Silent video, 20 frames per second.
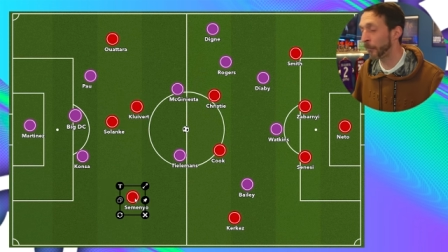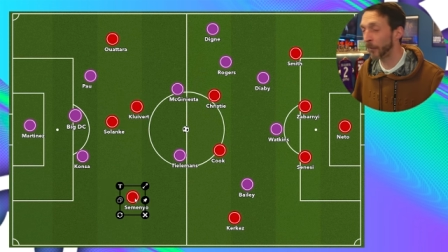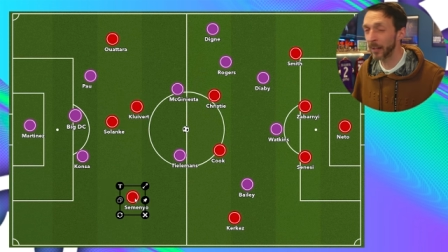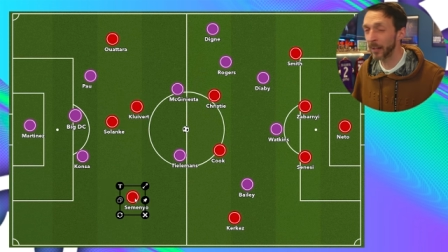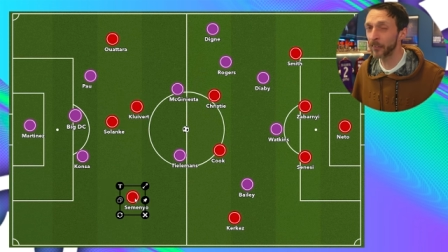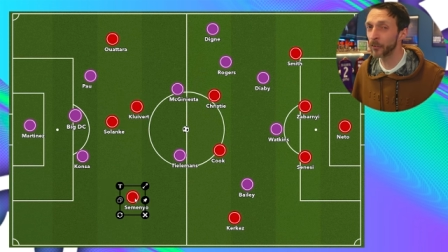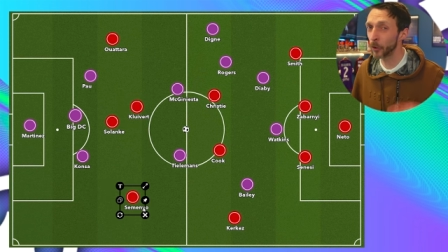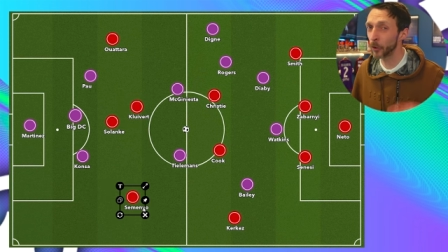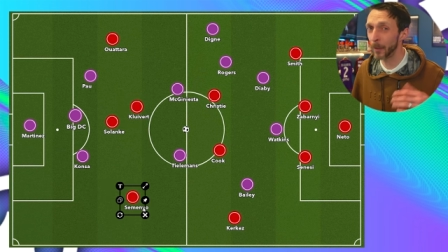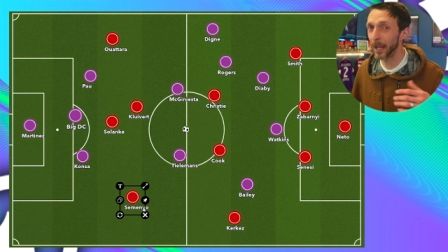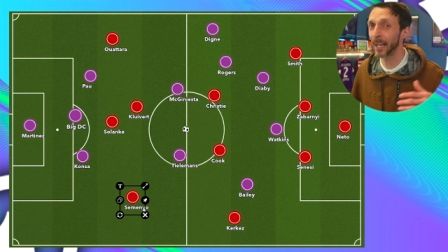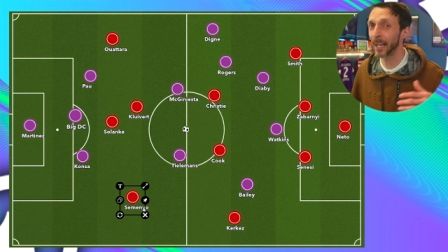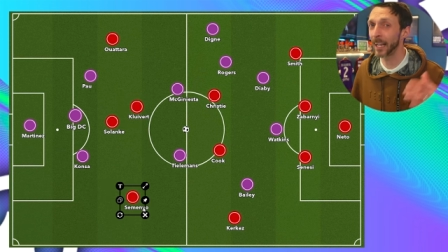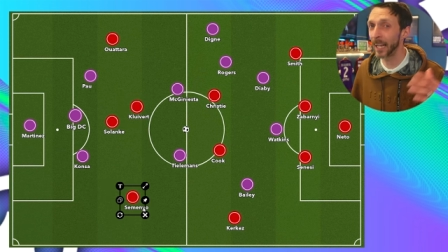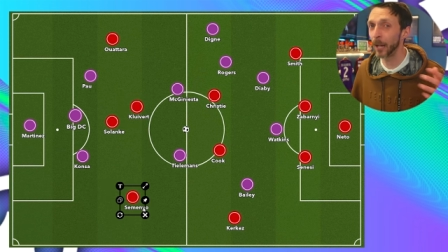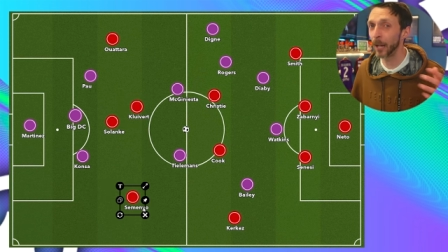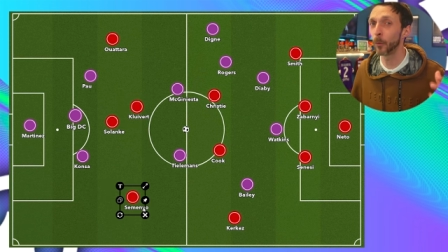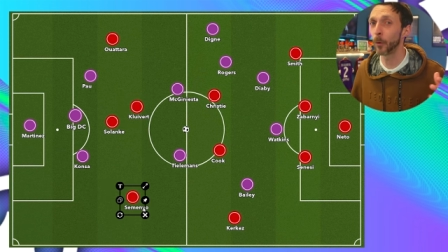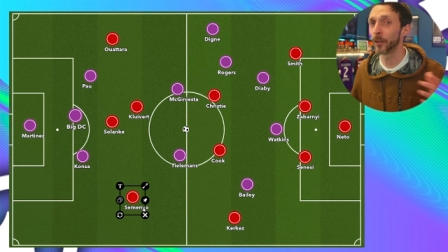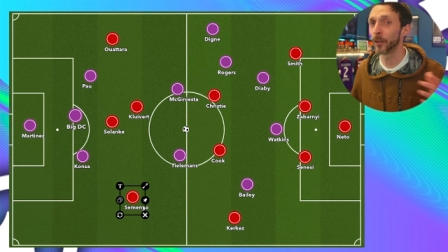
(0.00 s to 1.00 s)
I think this is going to be a
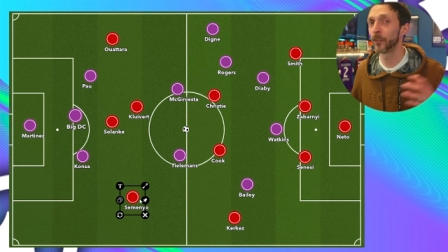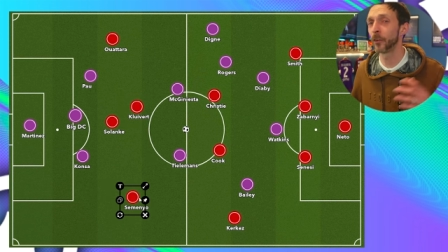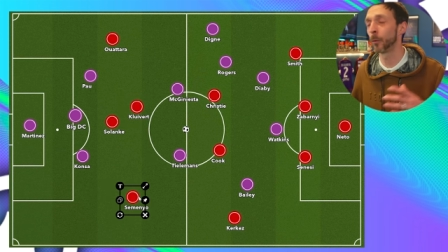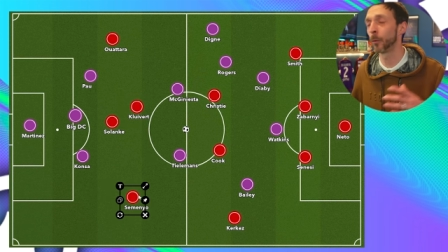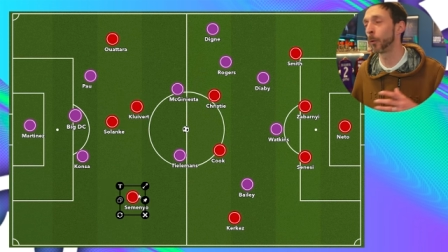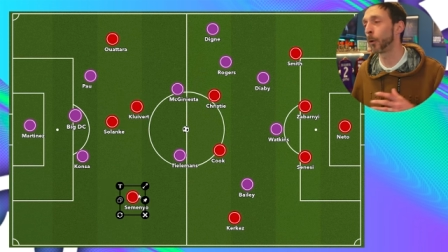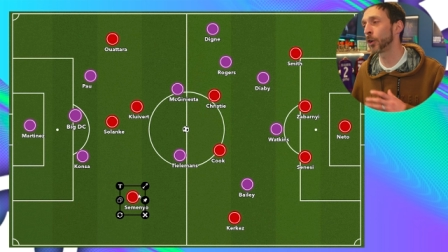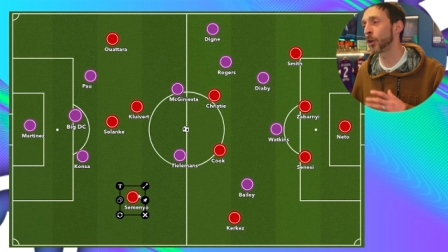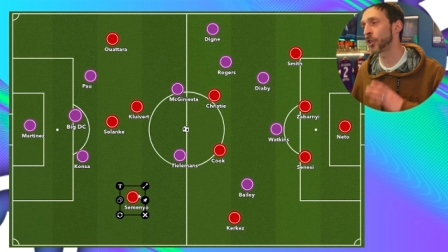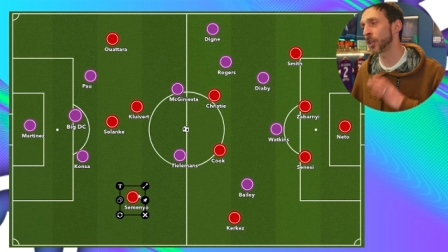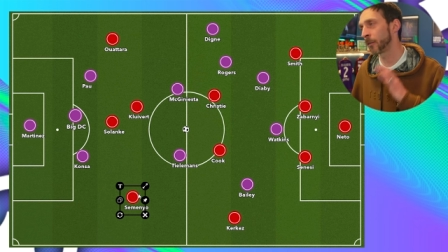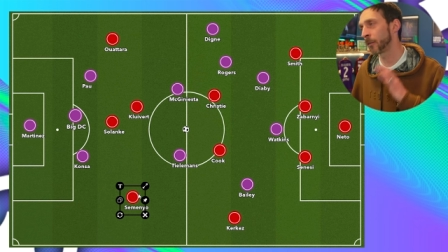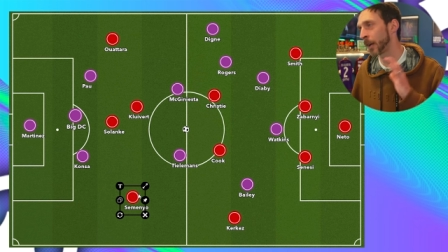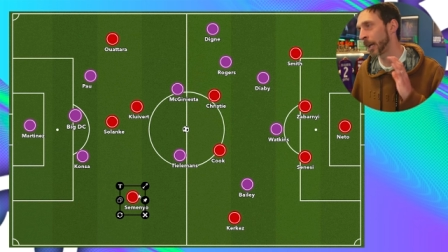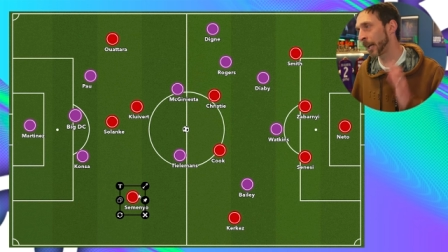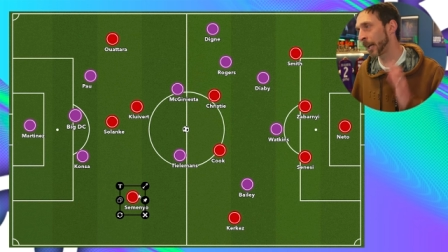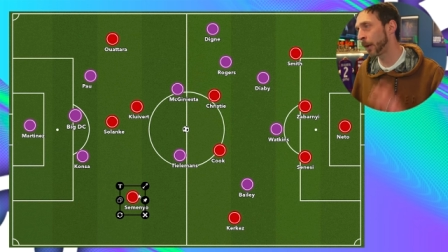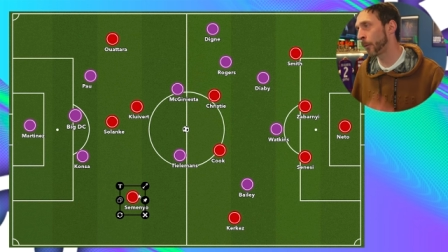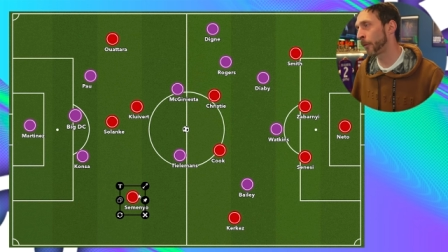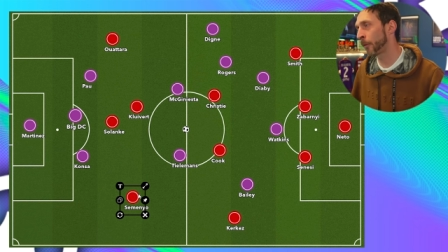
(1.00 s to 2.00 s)
great one to watch, a,
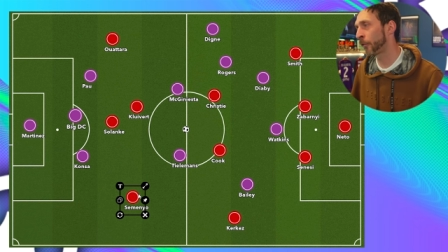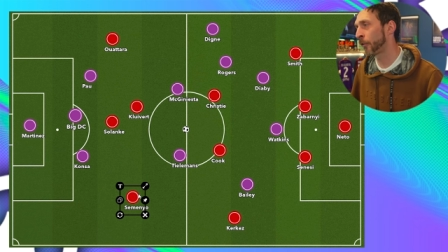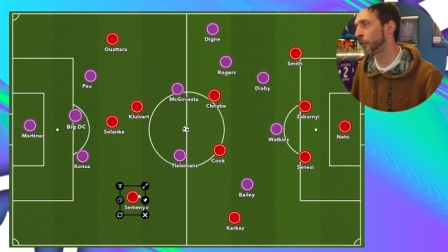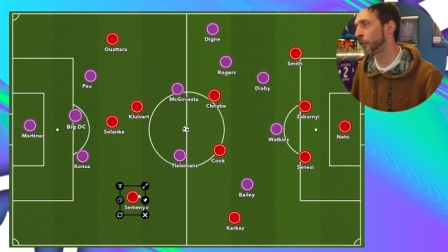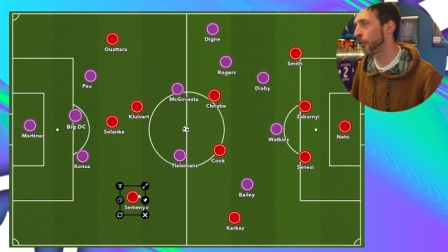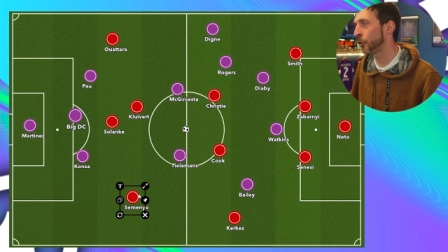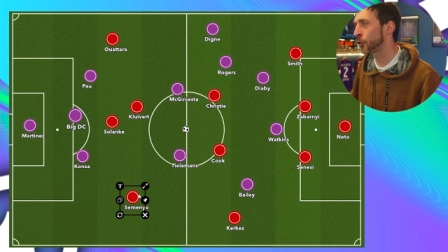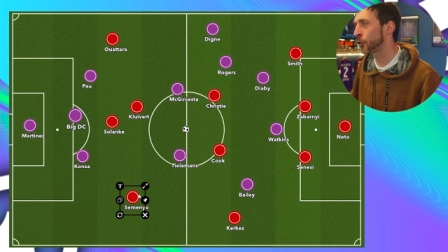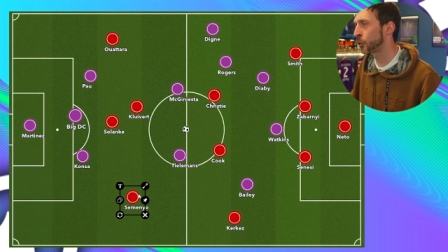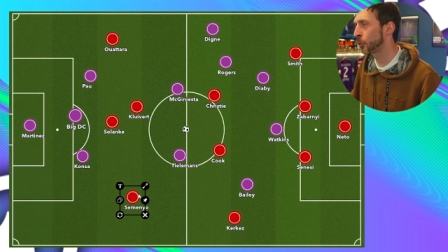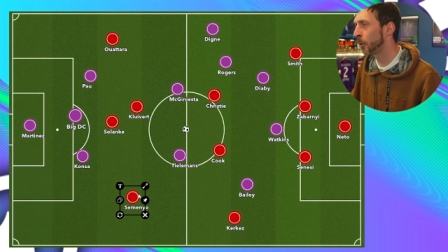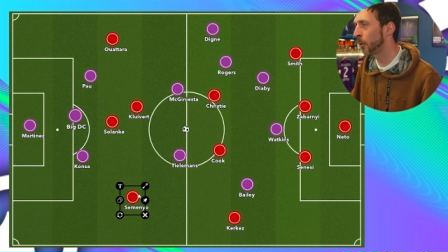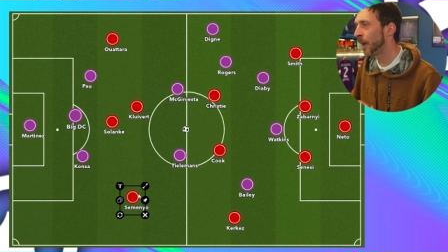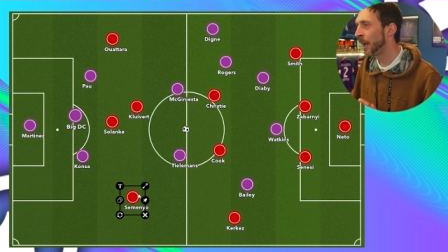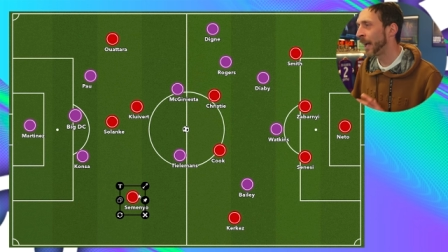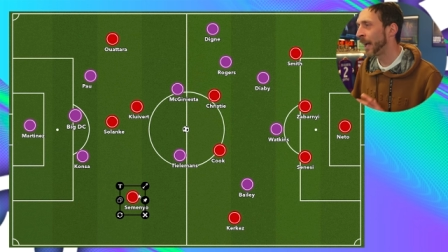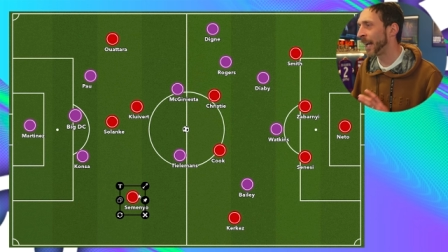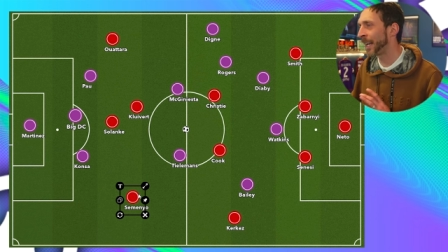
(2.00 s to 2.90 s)
a great one for the neutral,